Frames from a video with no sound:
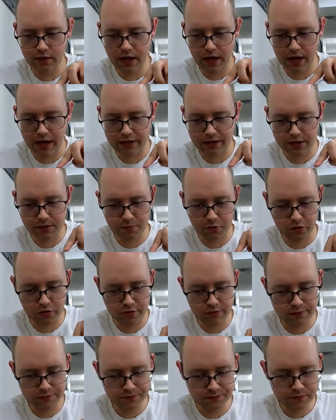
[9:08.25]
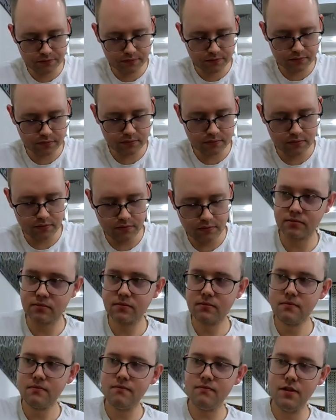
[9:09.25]
and spoon.
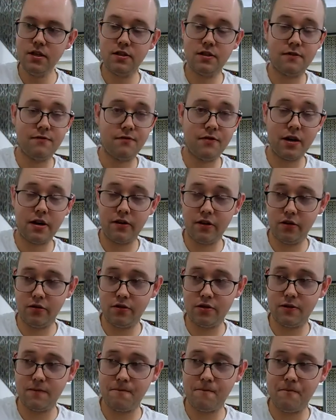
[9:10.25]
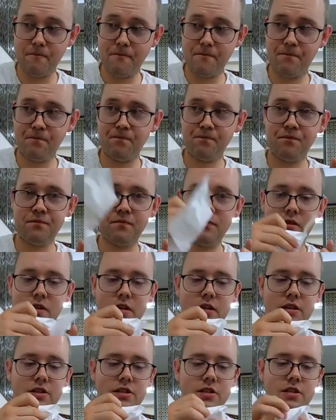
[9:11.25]
It's very good.
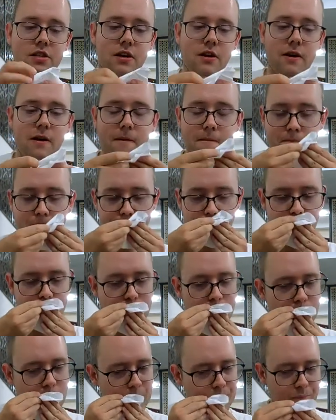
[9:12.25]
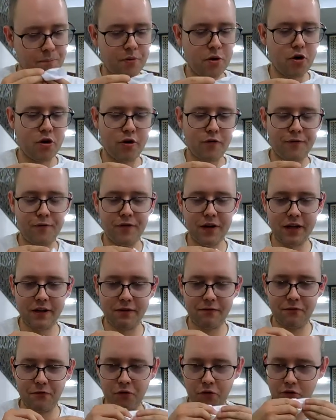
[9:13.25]
It's a
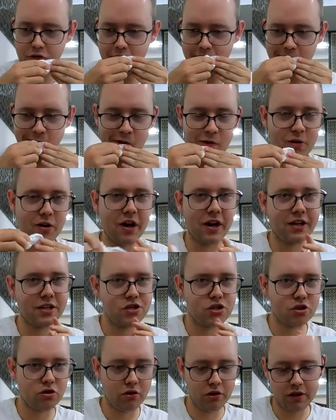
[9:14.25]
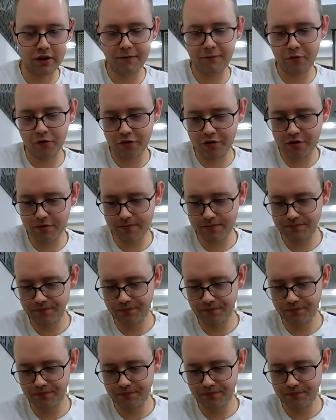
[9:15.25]
perfect food if you like salty food.